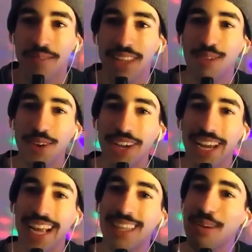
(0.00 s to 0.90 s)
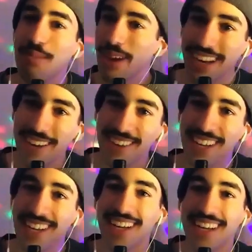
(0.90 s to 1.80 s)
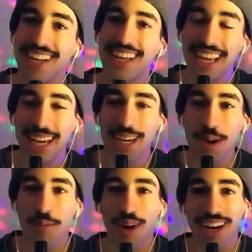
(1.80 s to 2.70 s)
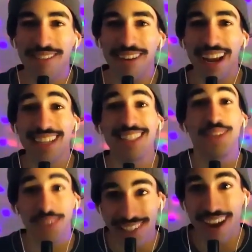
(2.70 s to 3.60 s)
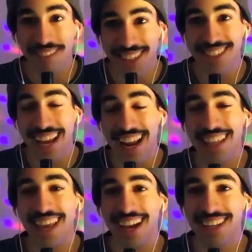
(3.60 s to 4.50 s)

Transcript: If you get the pandemic, in your body in Vegas, you will have to stay there.